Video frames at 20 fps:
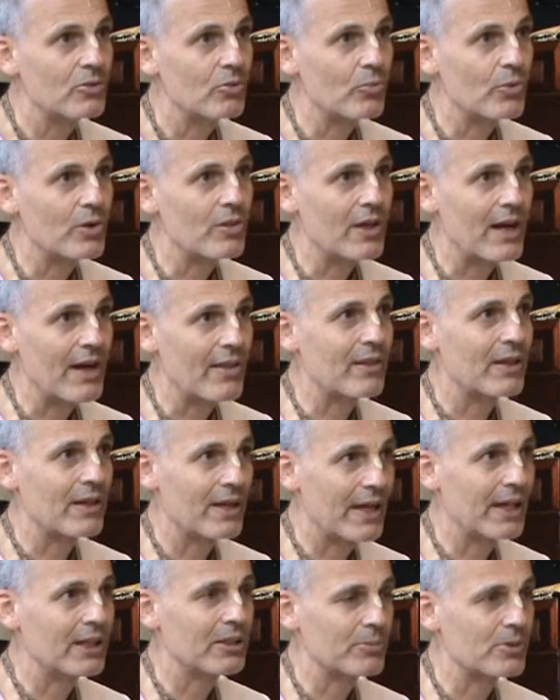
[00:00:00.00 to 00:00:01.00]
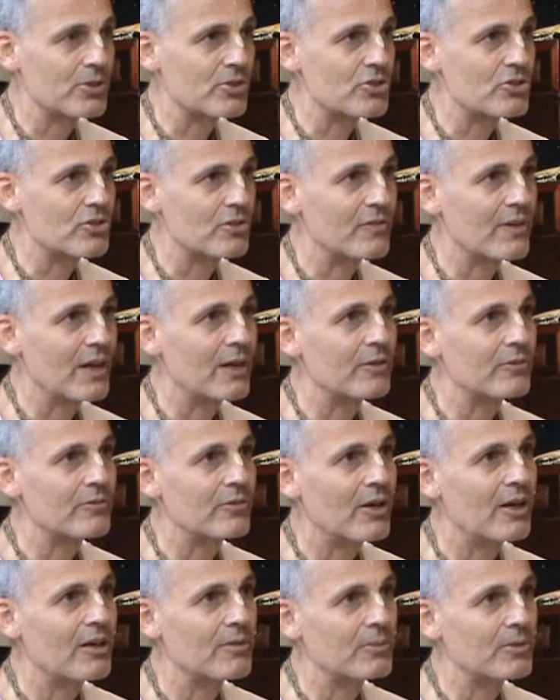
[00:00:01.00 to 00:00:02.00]
with other elements of our
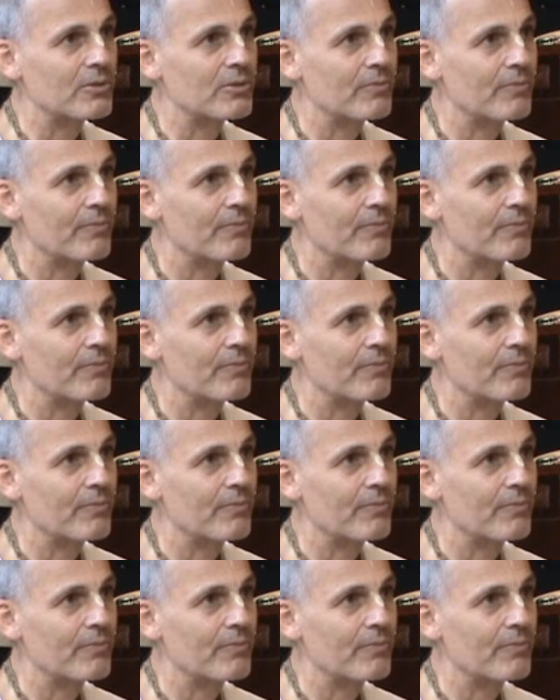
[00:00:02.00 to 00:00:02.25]
environment.